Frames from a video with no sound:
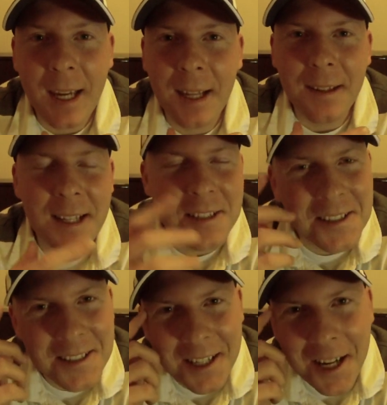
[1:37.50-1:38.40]
And that
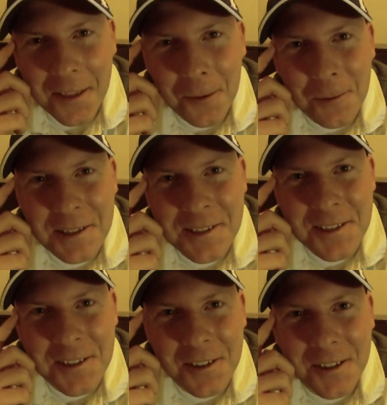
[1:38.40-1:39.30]
just got the wheels
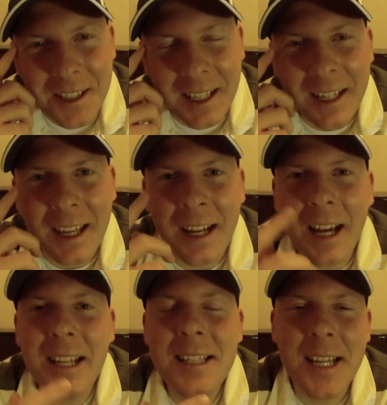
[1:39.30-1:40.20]
turning, and
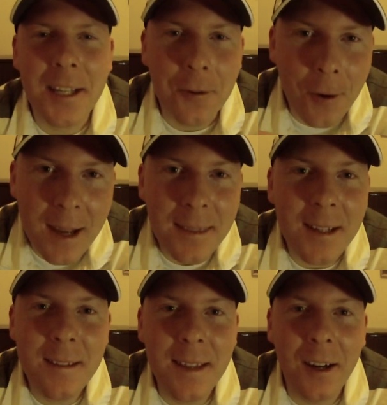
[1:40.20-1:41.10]
I decided right
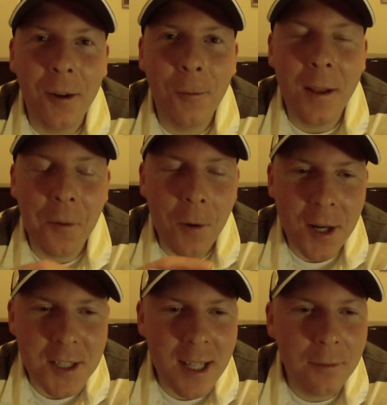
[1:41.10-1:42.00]
then and there, while I
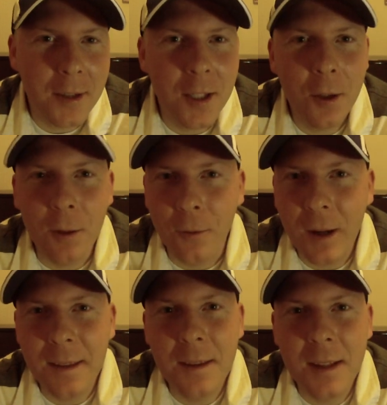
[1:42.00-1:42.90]
watched that video and
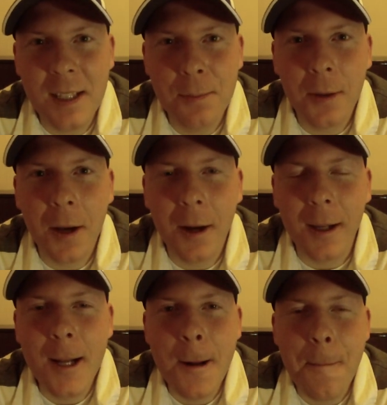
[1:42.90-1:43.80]
read his
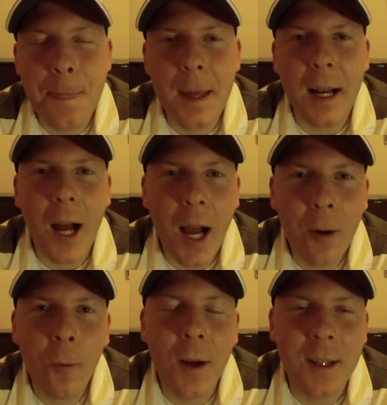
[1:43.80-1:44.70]
blog, that I
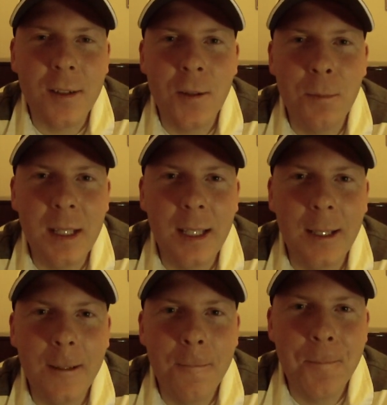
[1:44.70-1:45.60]
wanted to
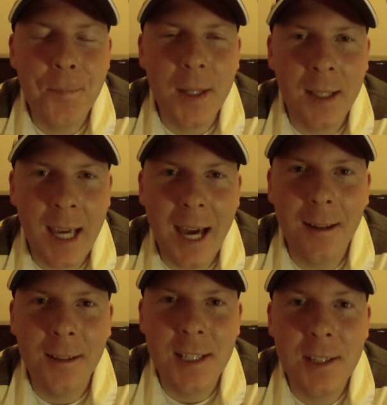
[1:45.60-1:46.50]
be a
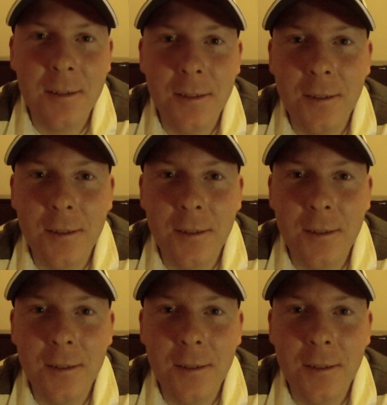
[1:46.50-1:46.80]
catalyst,